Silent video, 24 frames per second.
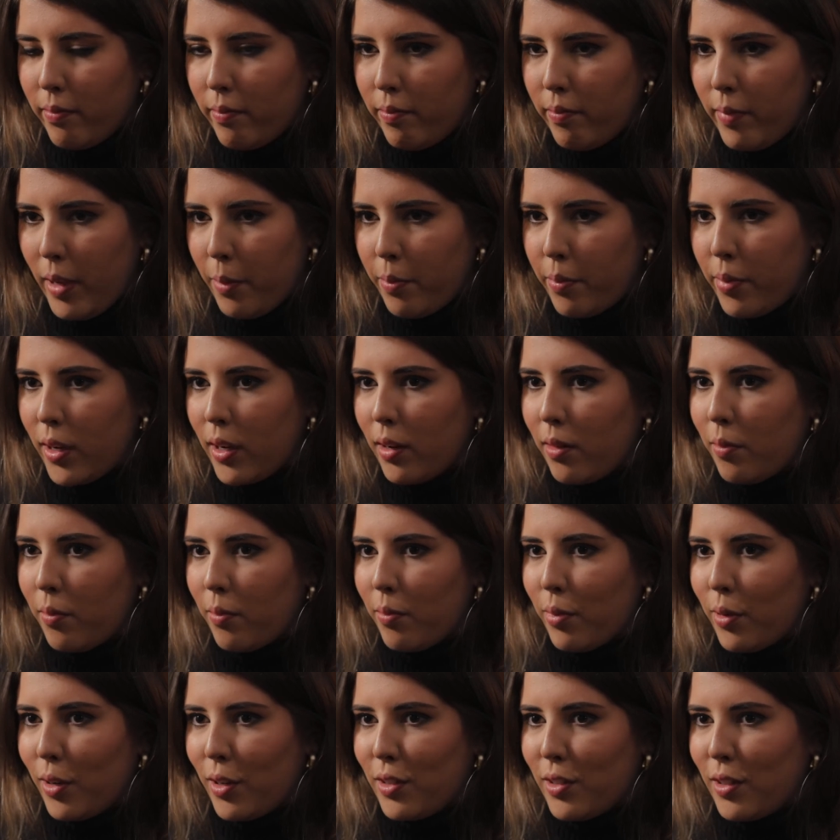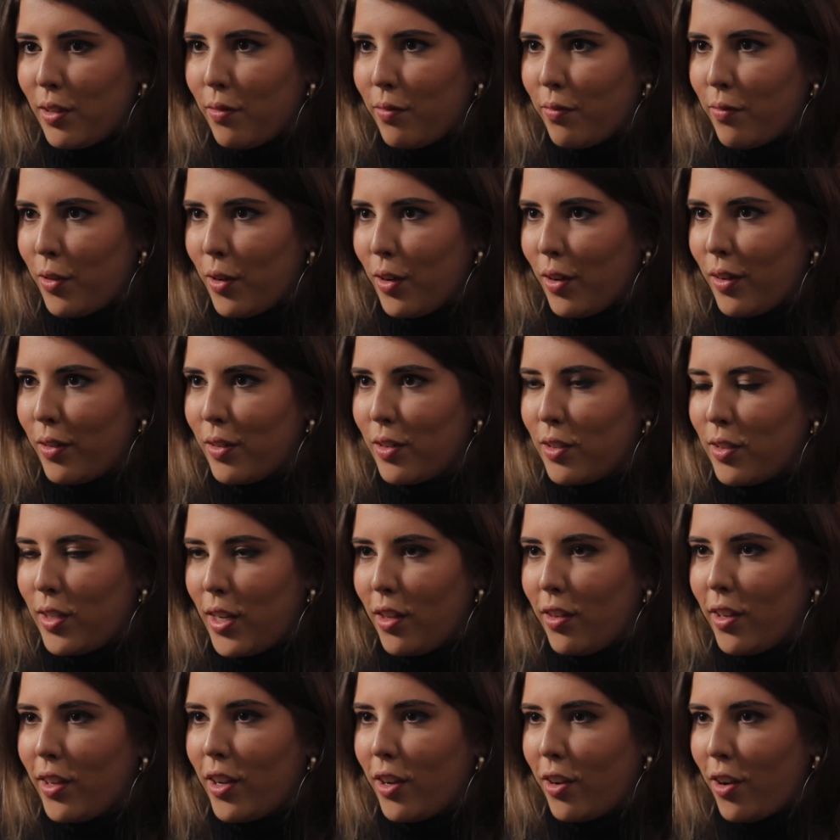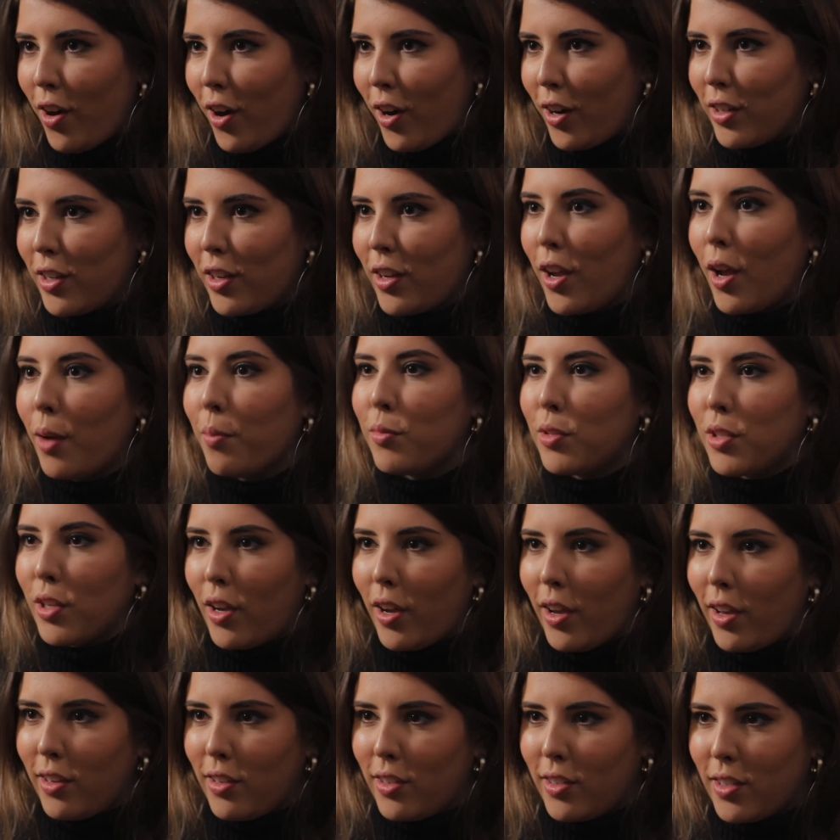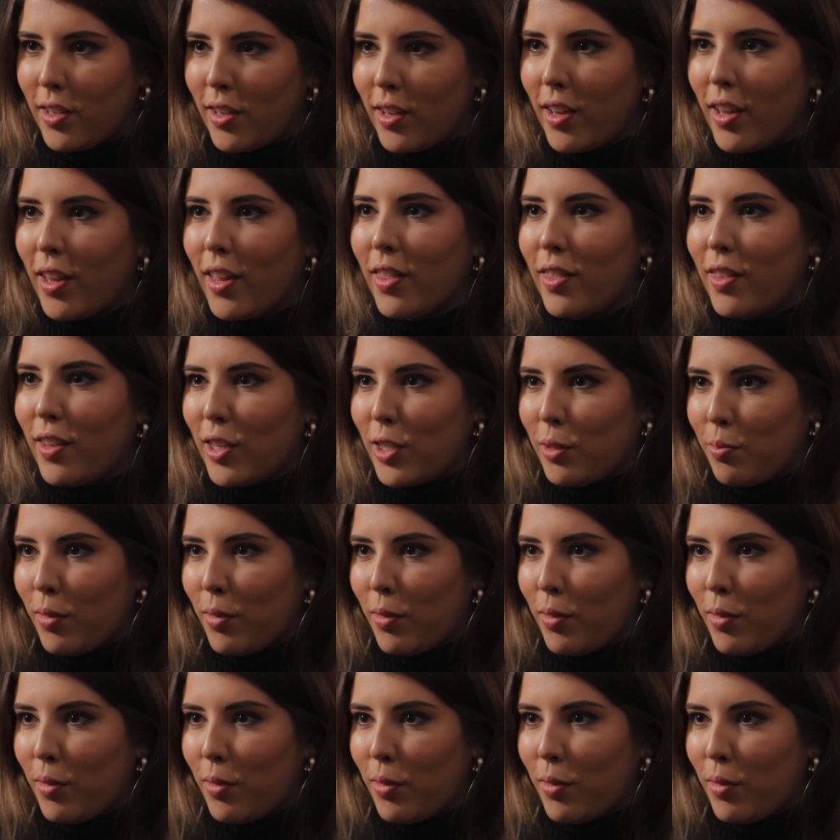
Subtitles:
be put in prison for stealing a card to come to us, this